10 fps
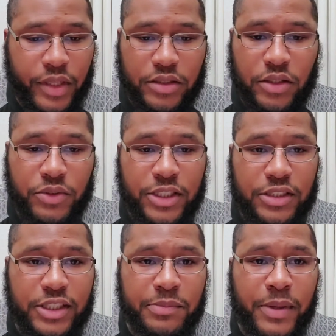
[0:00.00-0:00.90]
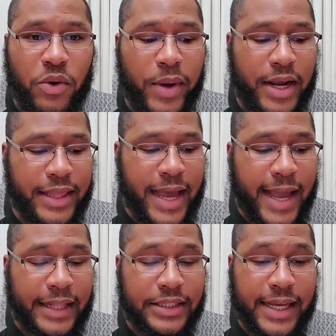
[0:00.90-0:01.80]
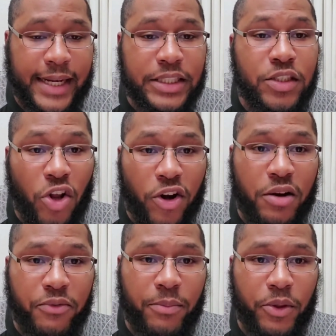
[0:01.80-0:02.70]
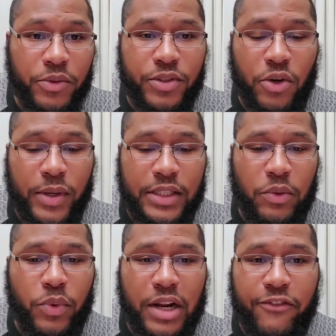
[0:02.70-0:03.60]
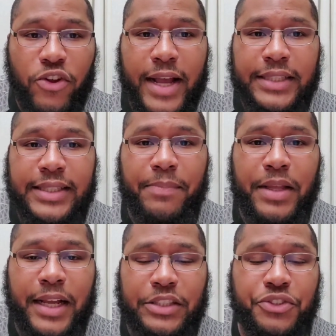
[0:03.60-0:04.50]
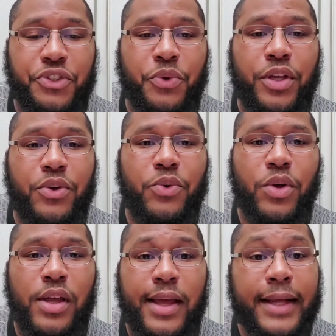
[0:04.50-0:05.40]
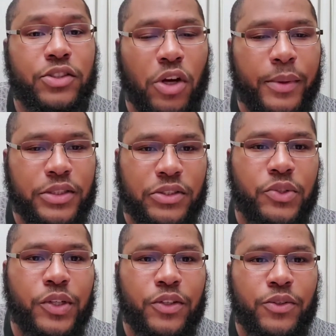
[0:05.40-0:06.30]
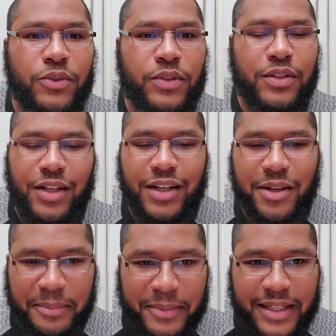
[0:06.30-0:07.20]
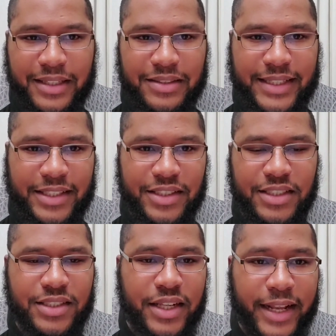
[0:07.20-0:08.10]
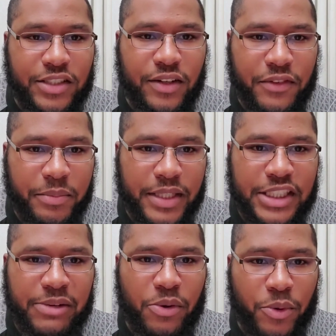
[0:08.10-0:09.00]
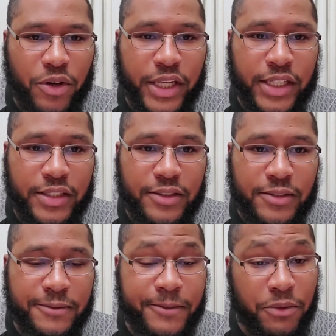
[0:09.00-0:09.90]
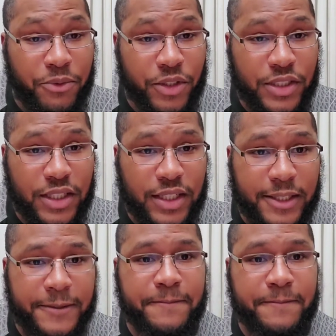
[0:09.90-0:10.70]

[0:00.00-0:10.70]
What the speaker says: So just be aware that it is learning from you. So whatever you're accepting it to do to you, it's going to do to you. That's just the nature of the beast that we work in, unfortunately.